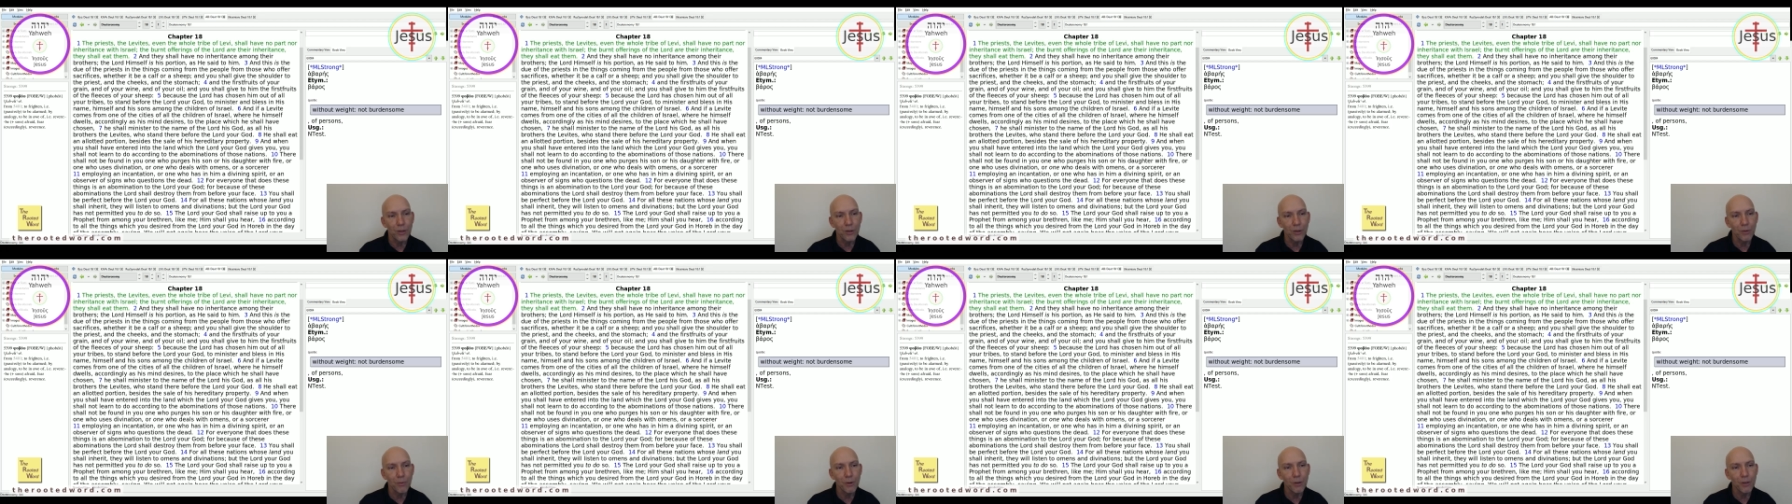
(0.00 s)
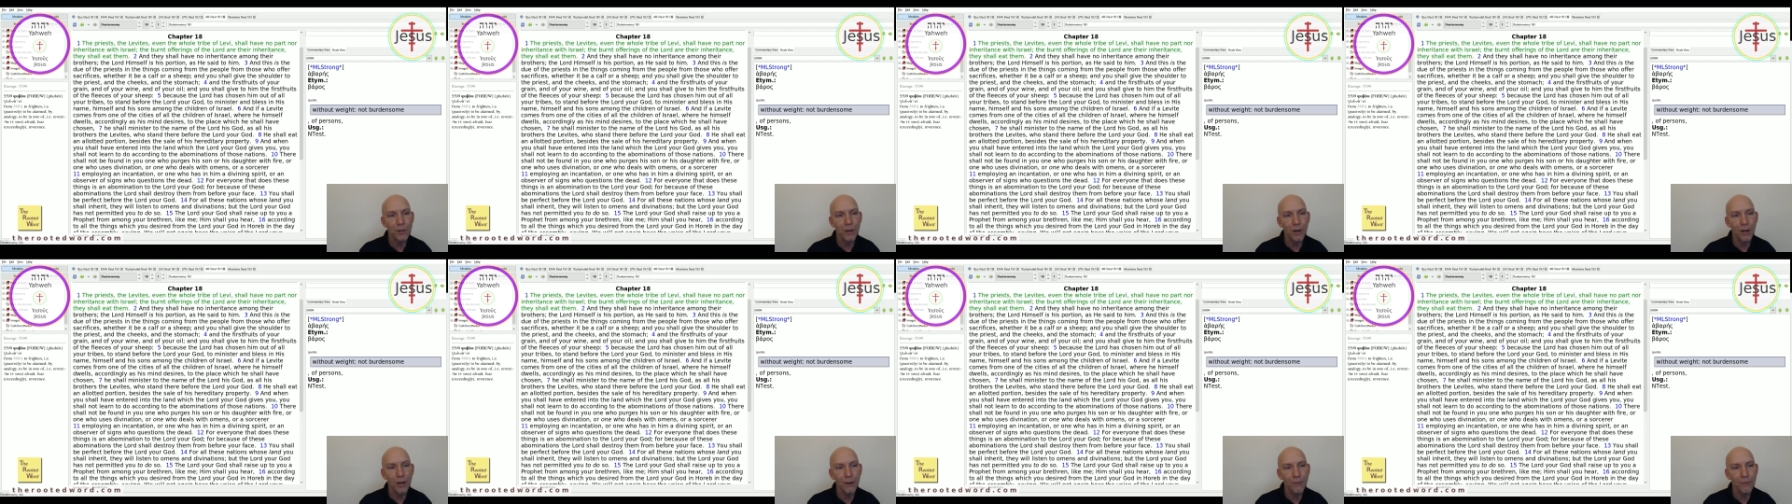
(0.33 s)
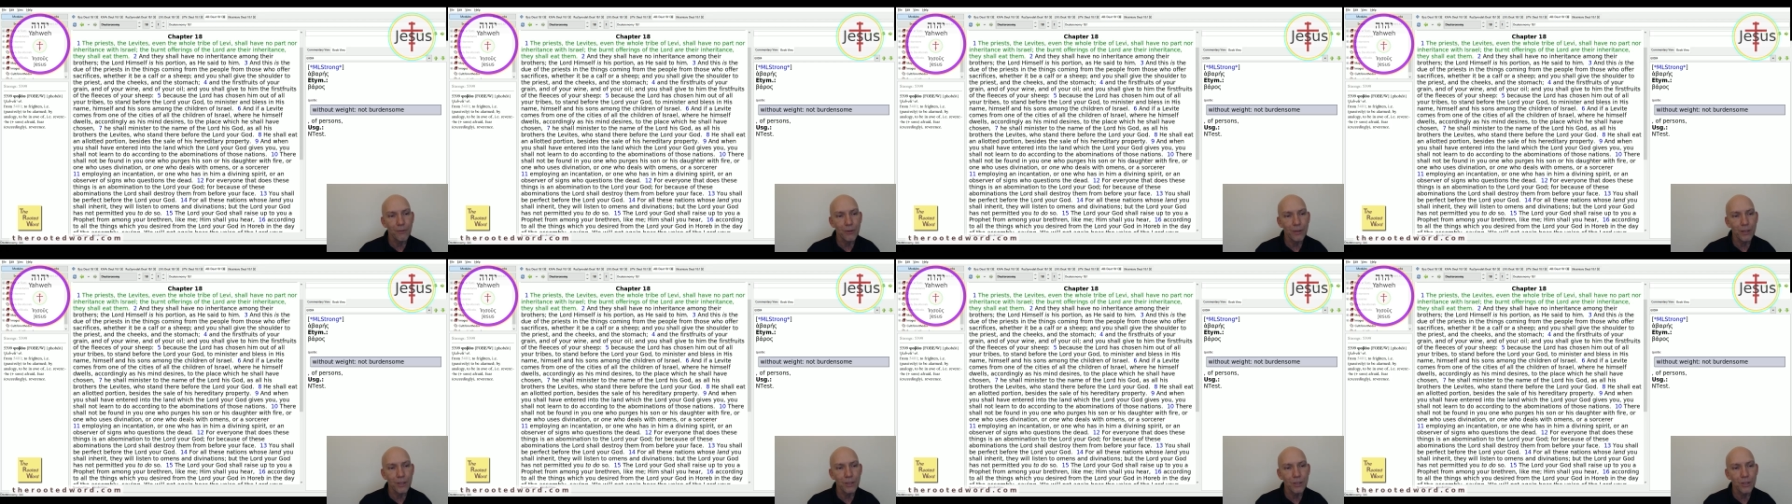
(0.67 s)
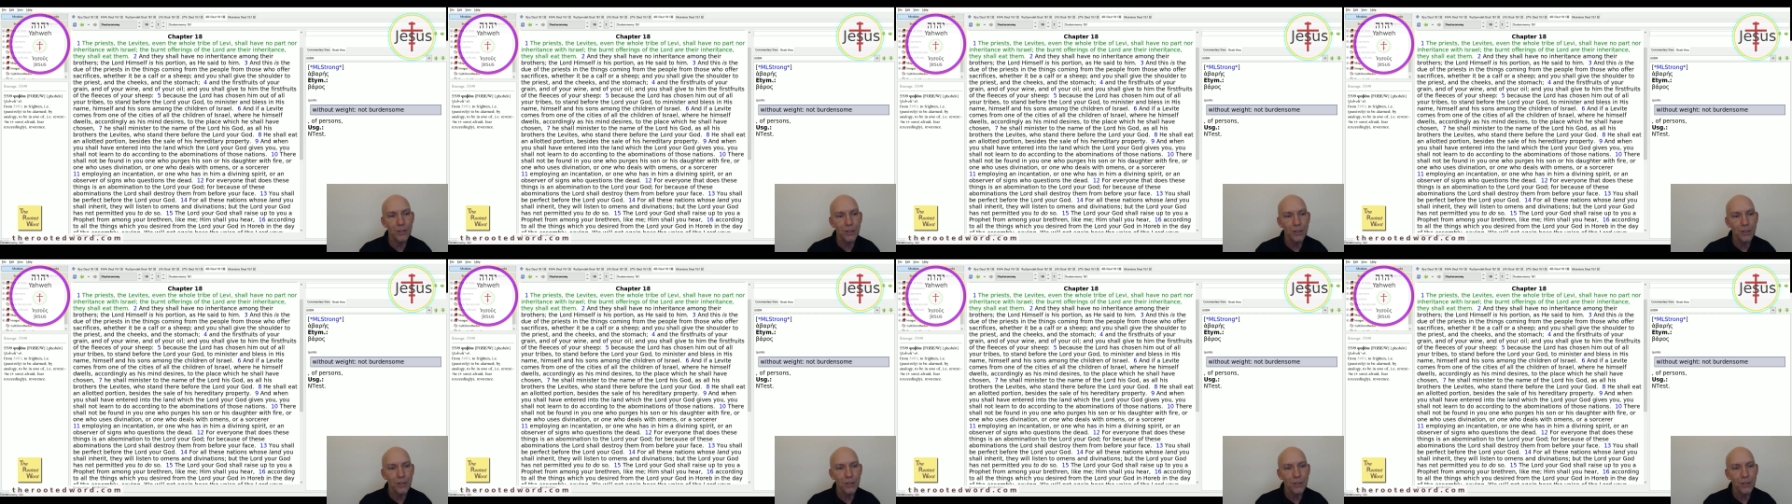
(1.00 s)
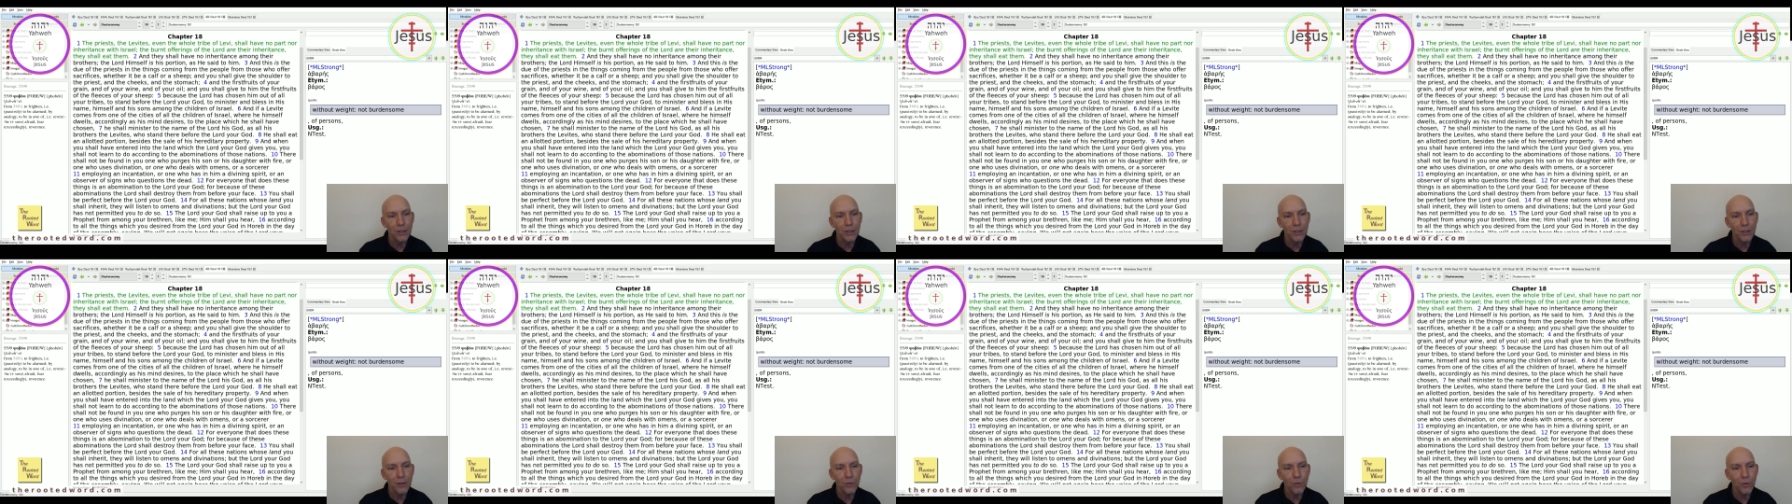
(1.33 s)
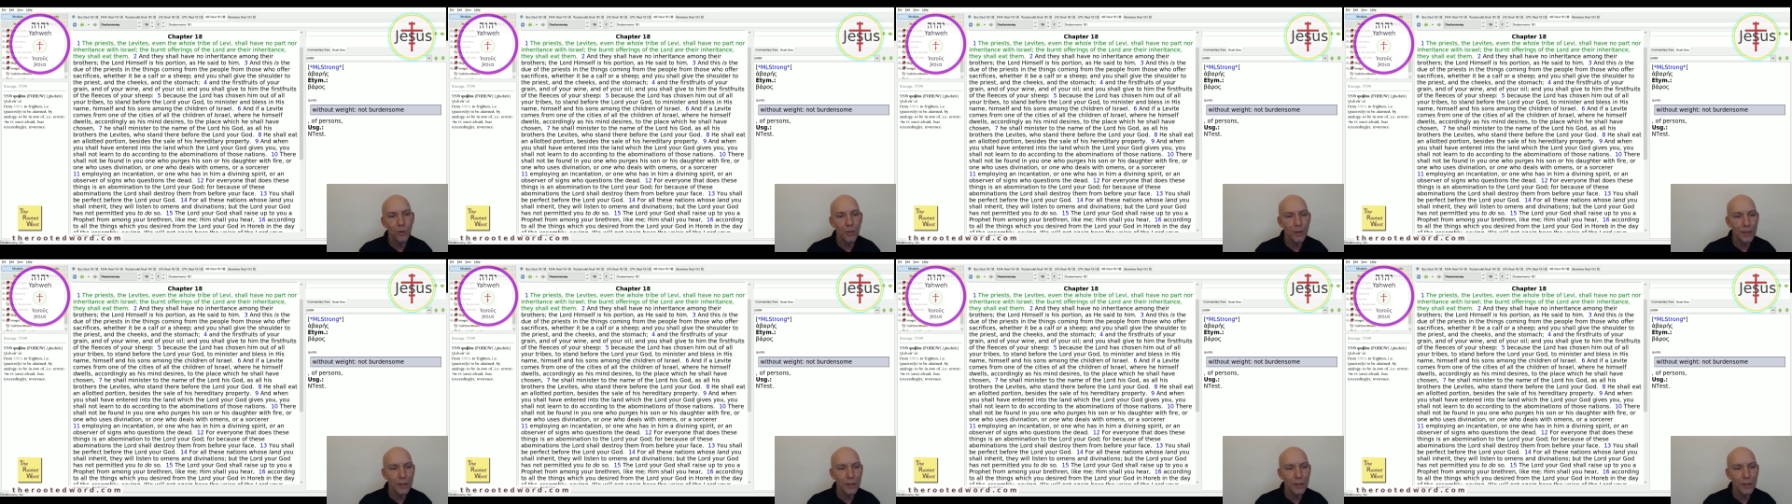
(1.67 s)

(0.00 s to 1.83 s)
The burnt offerings, well,